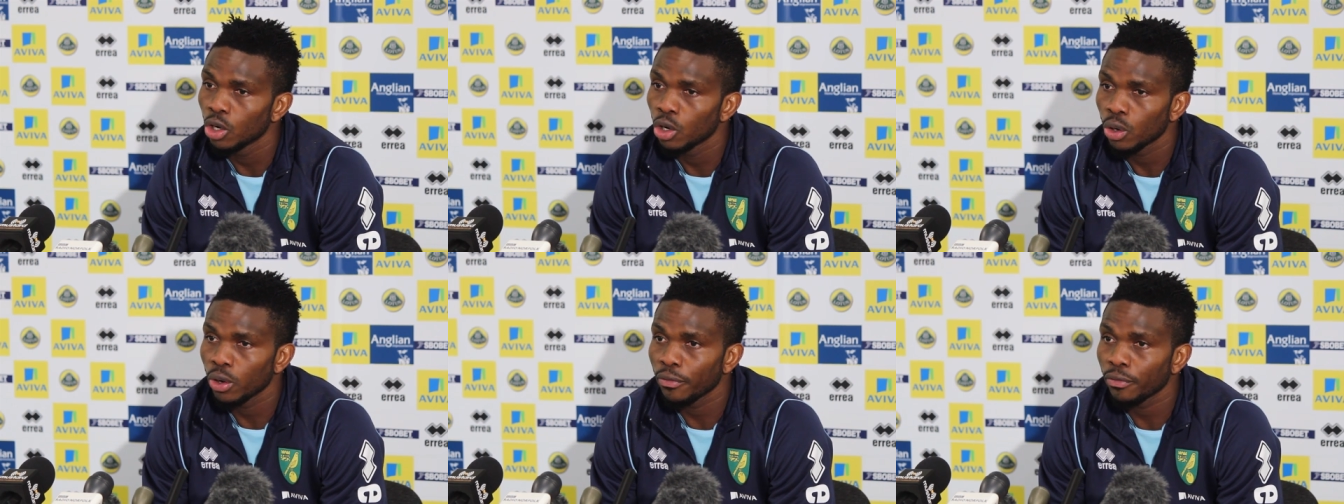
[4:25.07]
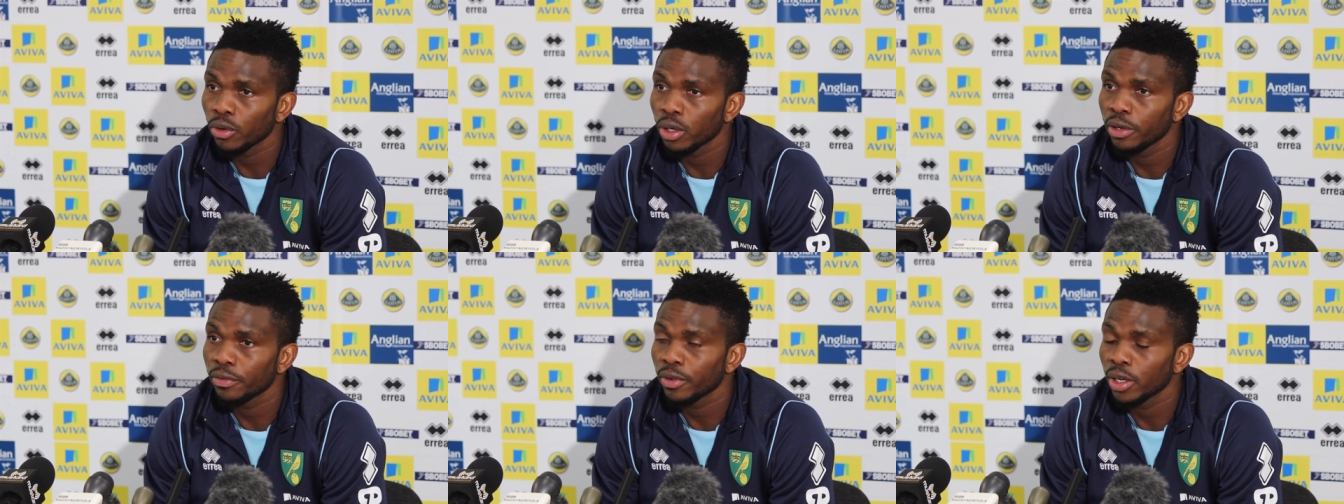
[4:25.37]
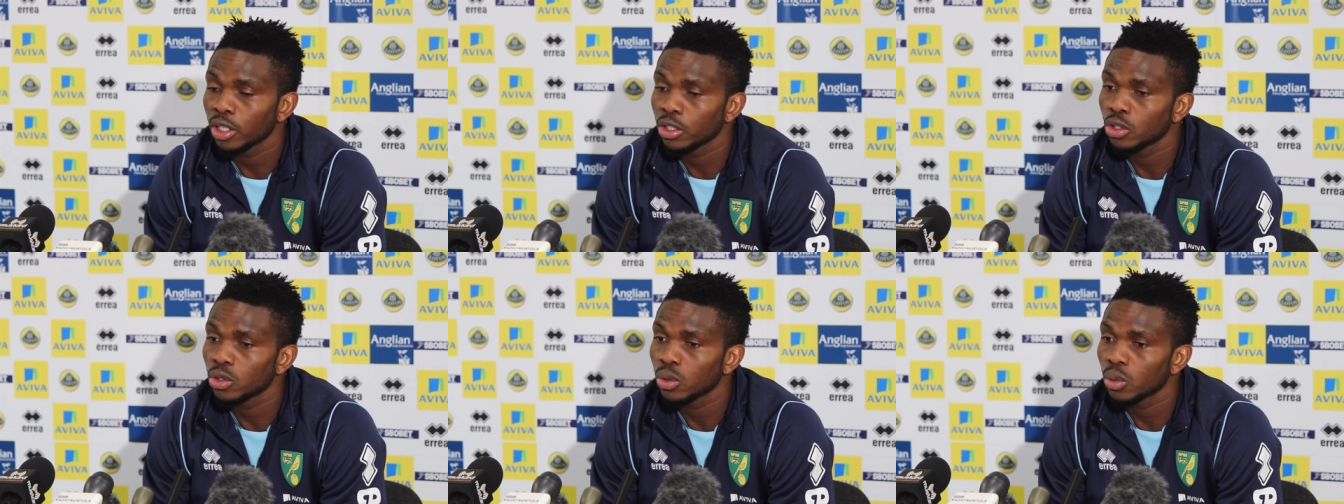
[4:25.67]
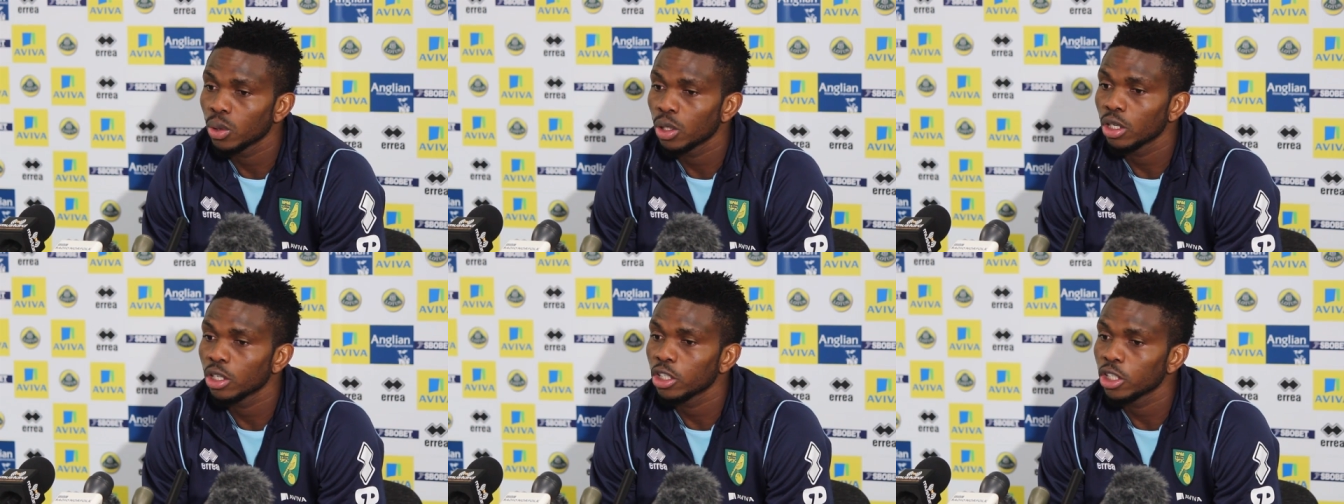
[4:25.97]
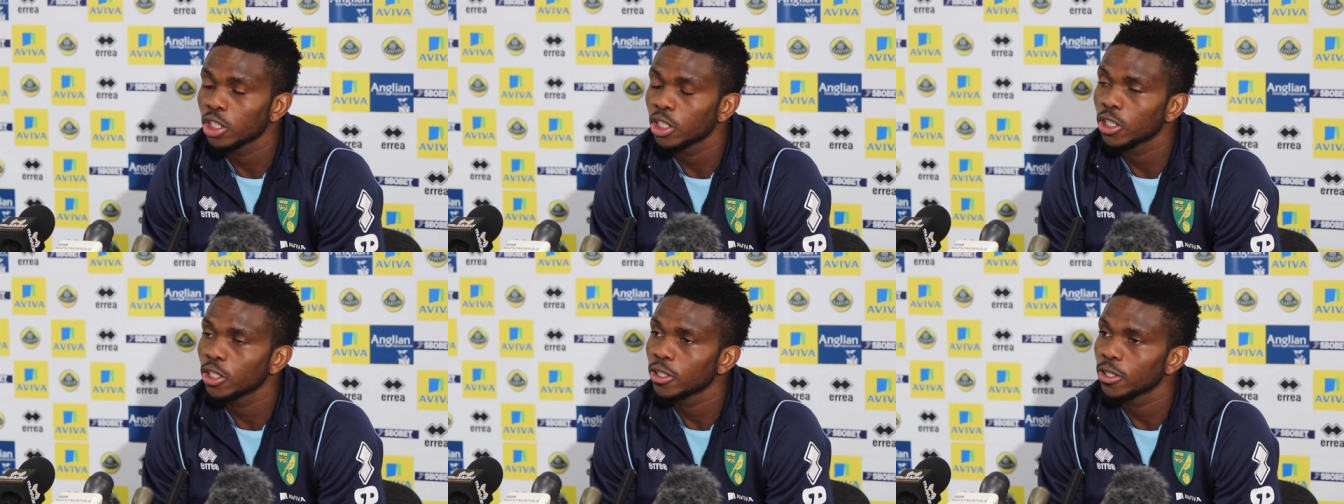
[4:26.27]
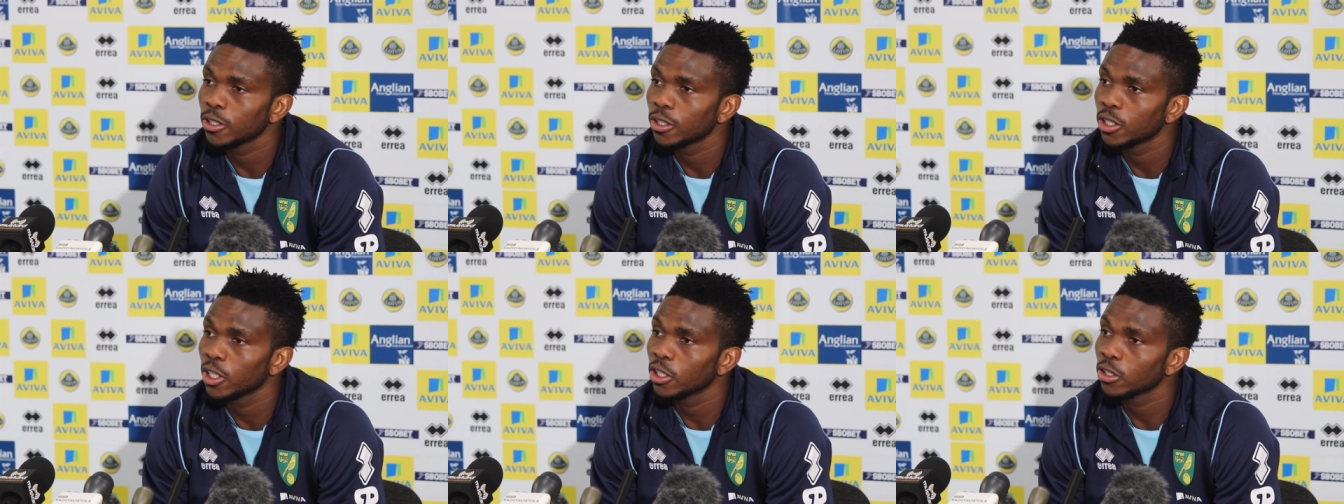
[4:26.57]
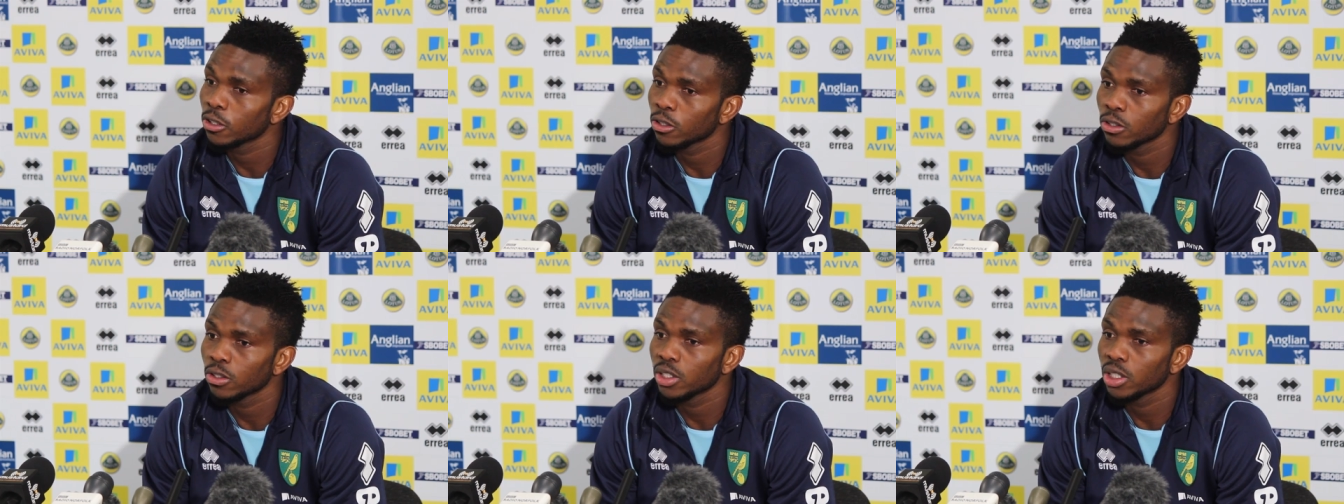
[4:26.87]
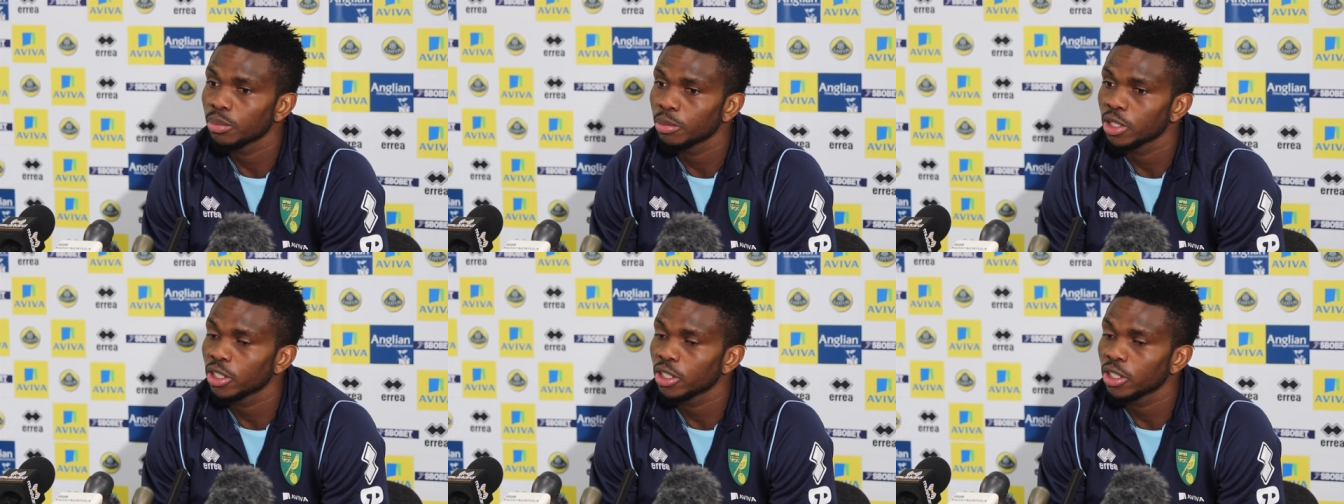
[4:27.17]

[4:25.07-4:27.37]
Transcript: Hopefully, if I do well here, the national team